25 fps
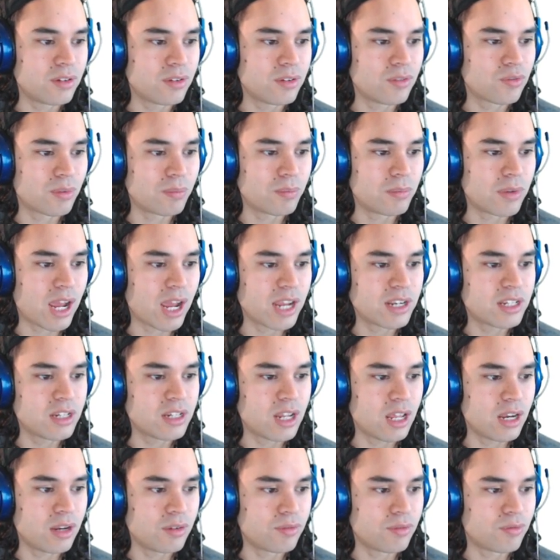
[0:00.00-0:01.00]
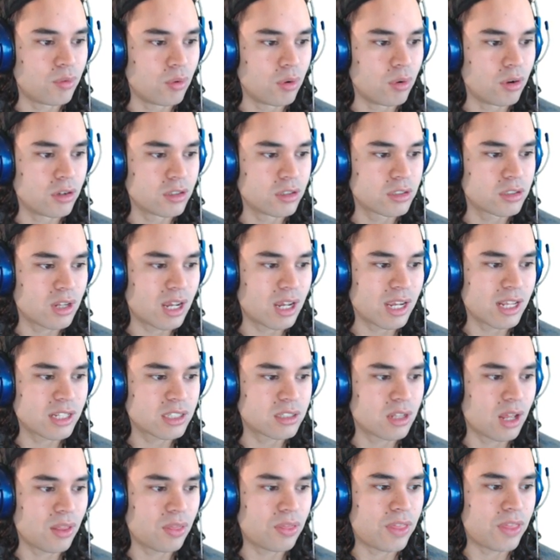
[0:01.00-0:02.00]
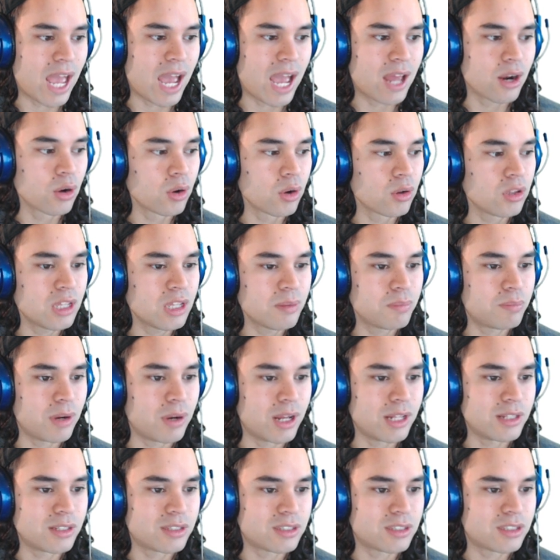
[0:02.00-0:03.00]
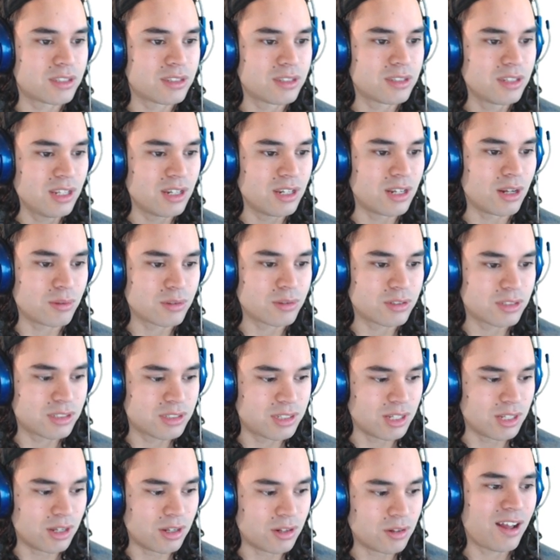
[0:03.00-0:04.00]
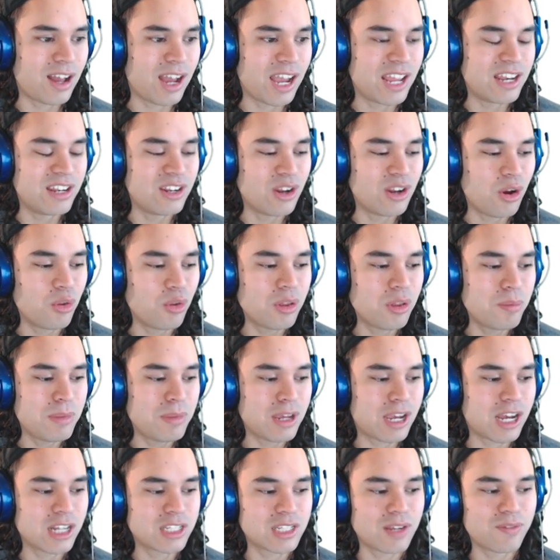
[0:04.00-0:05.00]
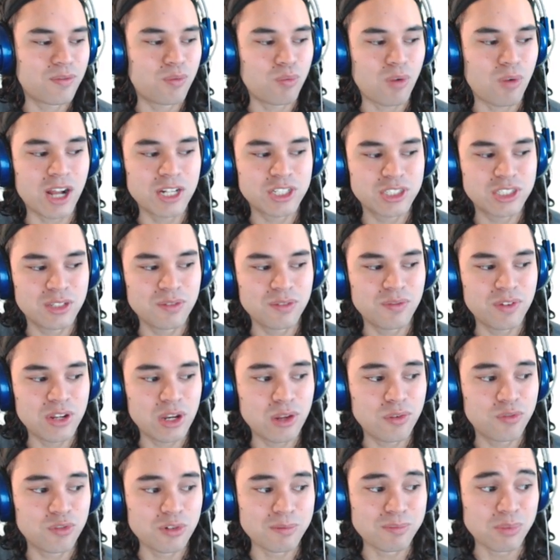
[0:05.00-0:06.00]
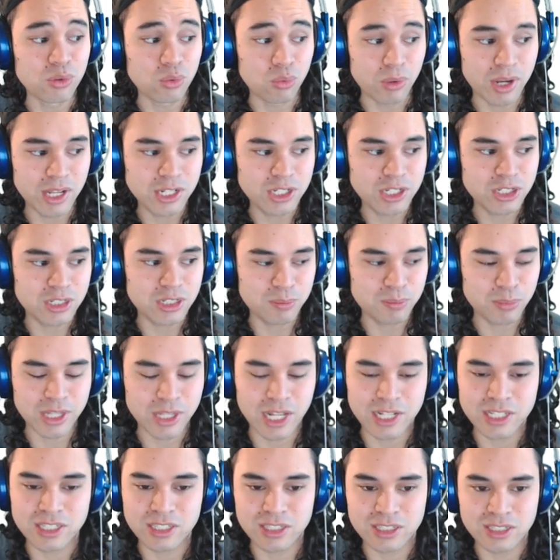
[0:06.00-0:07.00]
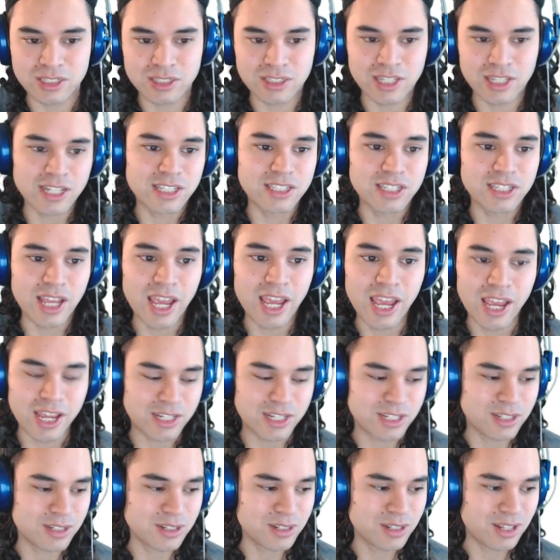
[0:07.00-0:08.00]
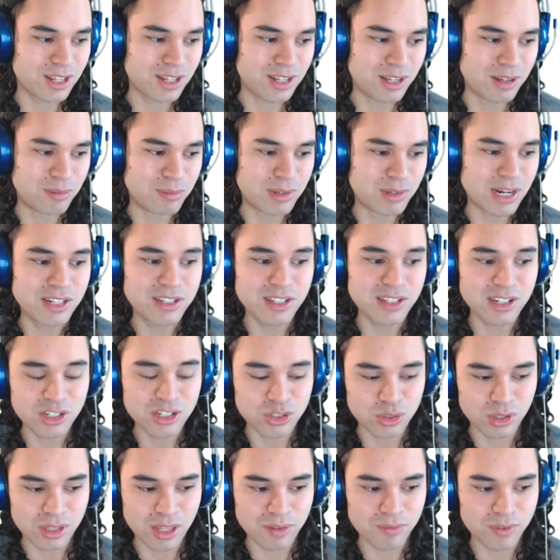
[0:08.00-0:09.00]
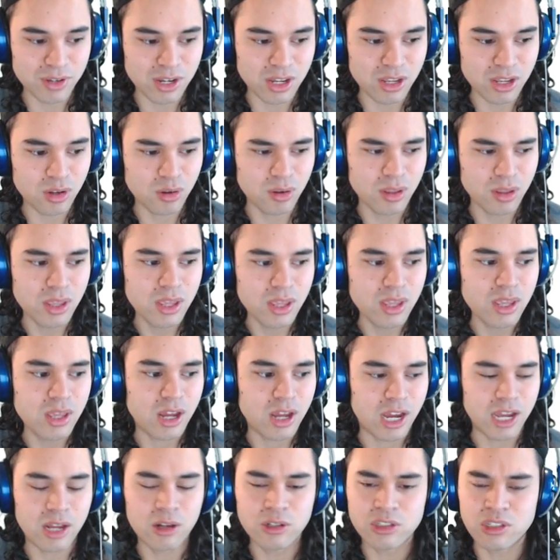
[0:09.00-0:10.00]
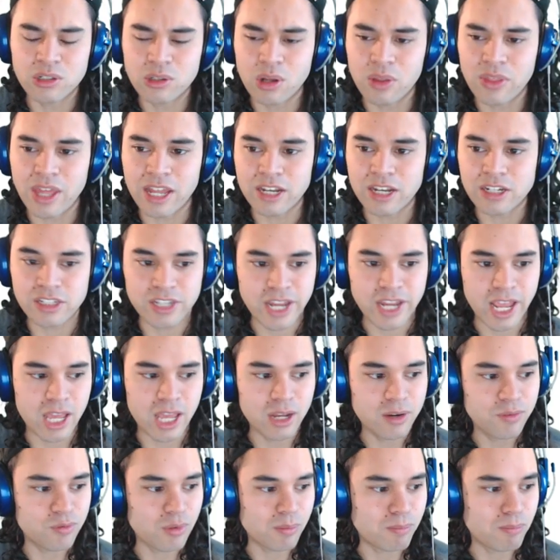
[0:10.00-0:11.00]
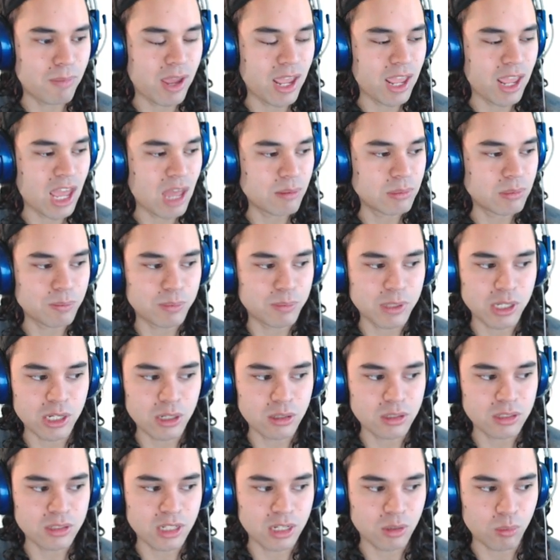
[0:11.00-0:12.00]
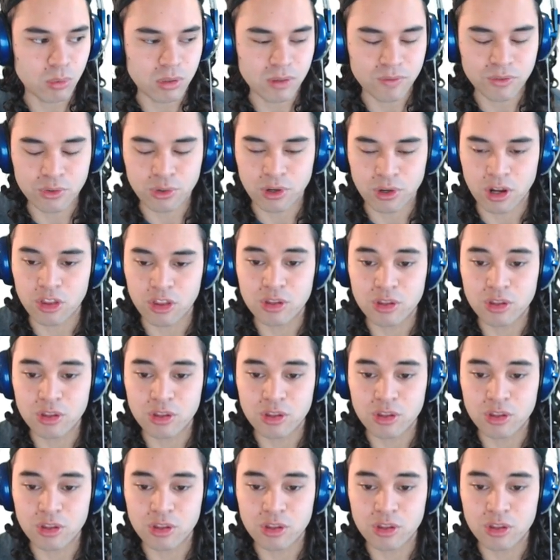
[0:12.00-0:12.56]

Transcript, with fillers: from 1984. So I guess not that early, but you know, still. I know them because I've watched the video for Bewitched, but that's it. But I did enjoy that video. I also know that Dead from Mayhem appeared in like one of their other